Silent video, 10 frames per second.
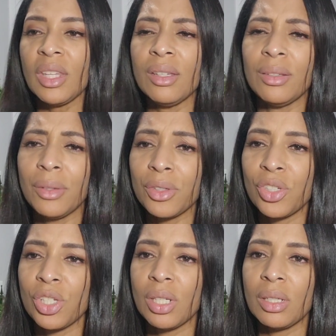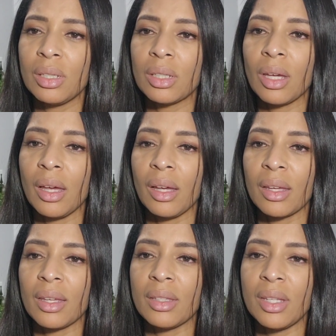You know, she
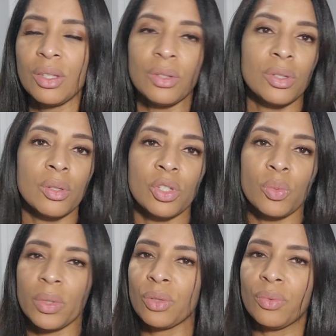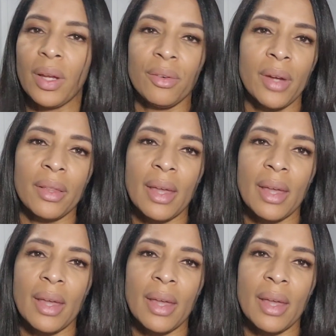continues to just want to run around